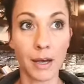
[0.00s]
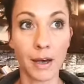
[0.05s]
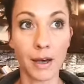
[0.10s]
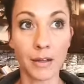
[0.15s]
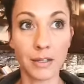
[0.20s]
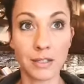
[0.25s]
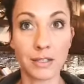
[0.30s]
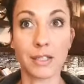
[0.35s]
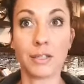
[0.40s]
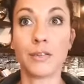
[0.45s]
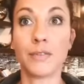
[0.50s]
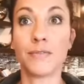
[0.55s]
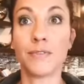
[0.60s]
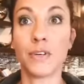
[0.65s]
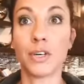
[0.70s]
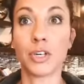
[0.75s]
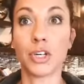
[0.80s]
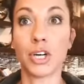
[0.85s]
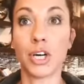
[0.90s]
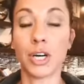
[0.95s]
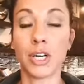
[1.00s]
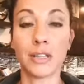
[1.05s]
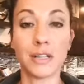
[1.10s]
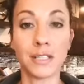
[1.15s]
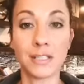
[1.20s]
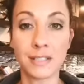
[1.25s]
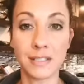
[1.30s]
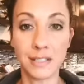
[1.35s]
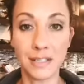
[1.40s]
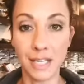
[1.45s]
all of a sudden you feel good. And
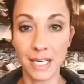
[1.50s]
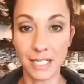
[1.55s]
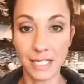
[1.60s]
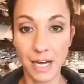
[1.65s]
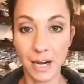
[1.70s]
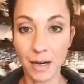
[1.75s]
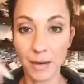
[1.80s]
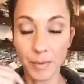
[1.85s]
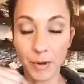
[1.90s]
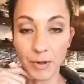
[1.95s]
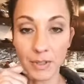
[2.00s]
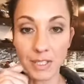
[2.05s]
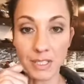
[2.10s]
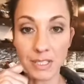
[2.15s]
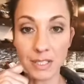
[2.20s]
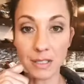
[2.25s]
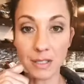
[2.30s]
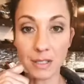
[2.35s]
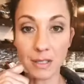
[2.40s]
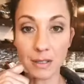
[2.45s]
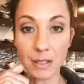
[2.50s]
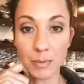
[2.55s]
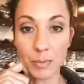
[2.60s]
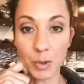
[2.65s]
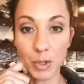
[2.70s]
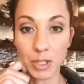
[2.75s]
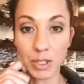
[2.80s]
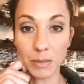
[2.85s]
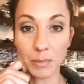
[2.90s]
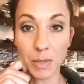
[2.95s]
this they talk about this in the
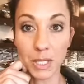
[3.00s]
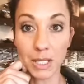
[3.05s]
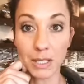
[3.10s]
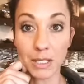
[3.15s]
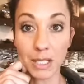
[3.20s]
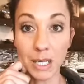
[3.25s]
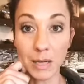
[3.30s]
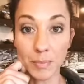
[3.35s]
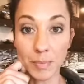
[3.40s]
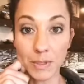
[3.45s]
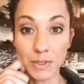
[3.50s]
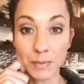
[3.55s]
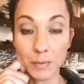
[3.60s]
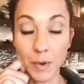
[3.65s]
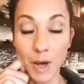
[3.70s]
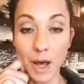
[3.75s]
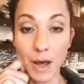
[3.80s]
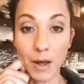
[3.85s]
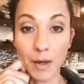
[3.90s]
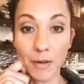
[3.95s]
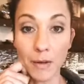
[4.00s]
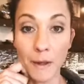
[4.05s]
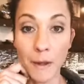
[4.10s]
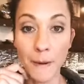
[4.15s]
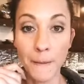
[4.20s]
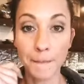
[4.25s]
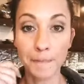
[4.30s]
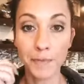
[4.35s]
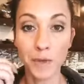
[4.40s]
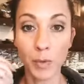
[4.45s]
book The Big Leap as well,
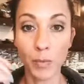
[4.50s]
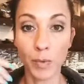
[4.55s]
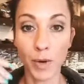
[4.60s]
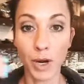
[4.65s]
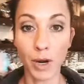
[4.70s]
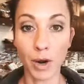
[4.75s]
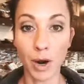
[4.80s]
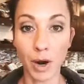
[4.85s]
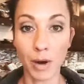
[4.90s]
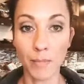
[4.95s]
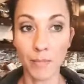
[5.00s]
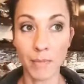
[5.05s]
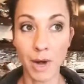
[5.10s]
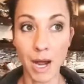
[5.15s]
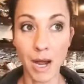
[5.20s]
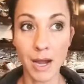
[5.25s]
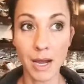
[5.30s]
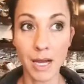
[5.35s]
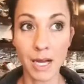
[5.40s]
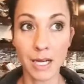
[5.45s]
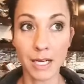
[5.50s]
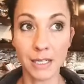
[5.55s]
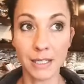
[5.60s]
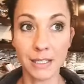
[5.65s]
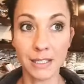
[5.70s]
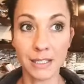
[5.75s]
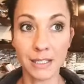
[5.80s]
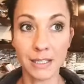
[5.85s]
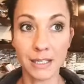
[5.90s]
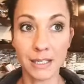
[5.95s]
where our
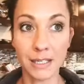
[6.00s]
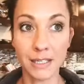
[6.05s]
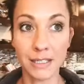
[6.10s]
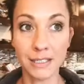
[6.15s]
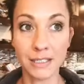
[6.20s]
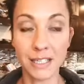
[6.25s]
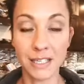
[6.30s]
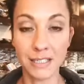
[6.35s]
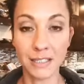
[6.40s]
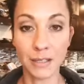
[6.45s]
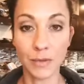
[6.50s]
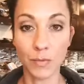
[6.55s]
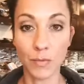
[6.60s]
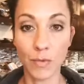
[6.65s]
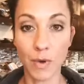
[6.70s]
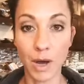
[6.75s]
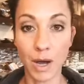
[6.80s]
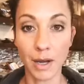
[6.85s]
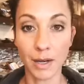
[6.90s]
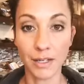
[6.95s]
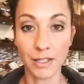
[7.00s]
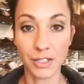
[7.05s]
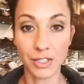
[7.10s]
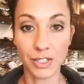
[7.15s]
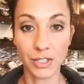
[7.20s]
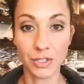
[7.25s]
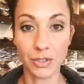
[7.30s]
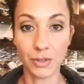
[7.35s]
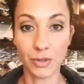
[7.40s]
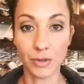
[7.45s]
mind doesn't want
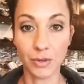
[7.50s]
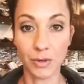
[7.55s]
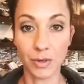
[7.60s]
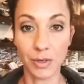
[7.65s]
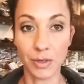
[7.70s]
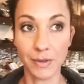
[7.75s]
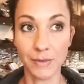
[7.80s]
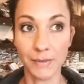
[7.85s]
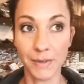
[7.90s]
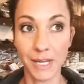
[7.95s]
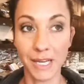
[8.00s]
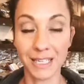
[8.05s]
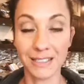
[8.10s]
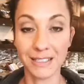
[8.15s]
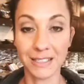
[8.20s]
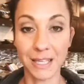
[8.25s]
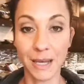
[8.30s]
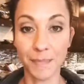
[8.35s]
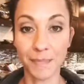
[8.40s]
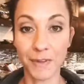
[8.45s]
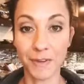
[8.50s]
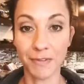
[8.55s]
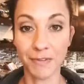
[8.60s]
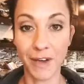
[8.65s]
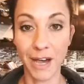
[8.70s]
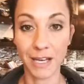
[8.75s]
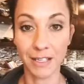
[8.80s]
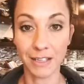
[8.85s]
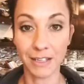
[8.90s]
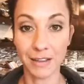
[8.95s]
to accept the
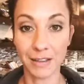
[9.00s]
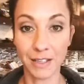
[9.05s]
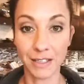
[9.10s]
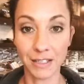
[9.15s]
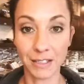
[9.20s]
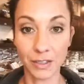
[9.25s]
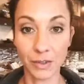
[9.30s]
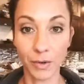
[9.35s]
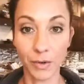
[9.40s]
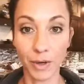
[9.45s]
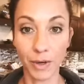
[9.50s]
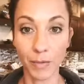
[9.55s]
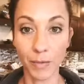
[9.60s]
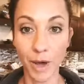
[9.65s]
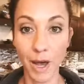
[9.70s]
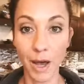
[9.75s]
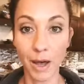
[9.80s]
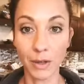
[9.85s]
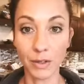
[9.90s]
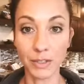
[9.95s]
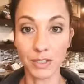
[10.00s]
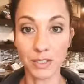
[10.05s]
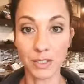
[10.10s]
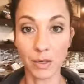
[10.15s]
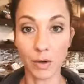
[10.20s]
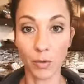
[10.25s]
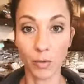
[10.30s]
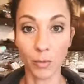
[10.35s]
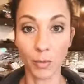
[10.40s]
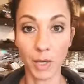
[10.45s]
fact that things are going well and
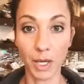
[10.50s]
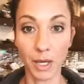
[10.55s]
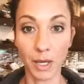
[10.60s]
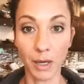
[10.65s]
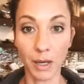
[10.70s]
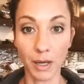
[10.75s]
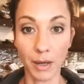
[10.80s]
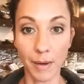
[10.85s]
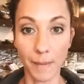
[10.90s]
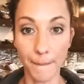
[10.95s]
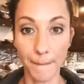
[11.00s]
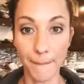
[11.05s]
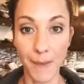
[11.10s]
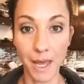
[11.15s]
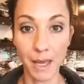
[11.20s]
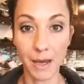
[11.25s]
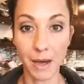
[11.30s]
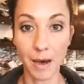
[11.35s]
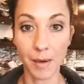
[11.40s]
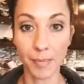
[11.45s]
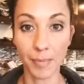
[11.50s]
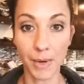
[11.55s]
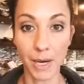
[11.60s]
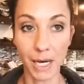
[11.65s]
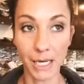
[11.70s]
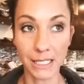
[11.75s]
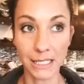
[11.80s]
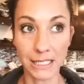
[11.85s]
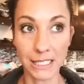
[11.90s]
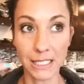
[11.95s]
so we make up
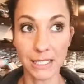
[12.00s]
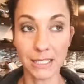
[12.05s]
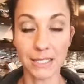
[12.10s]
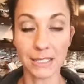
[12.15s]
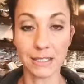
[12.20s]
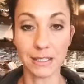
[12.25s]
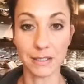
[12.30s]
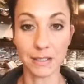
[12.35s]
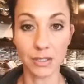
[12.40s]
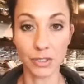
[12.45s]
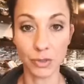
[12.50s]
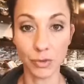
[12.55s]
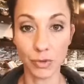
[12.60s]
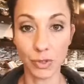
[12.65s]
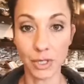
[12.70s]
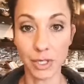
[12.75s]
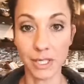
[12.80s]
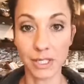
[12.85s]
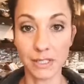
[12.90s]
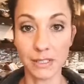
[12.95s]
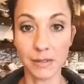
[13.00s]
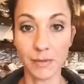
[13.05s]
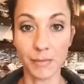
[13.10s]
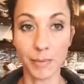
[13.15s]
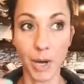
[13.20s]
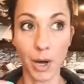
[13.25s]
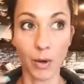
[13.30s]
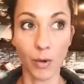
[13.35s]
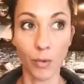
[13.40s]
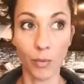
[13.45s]
ideas and stories
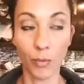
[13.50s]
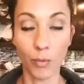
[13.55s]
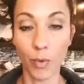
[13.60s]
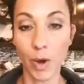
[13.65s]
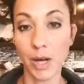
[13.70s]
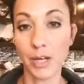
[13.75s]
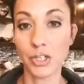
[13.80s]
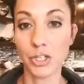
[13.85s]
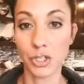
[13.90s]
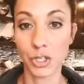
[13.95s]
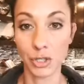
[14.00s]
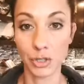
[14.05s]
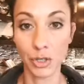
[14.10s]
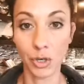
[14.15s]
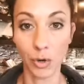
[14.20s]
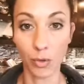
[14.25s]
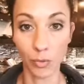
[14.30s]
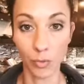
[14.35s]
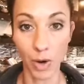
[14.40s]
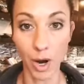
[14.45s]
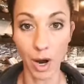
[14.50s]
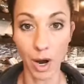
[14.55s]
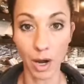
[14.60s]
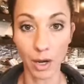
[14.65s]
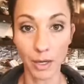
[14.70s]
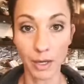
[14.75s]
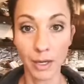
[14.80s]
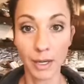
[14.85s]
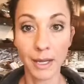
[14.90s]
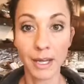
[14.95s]
about what should go
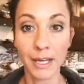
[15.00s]
wrong.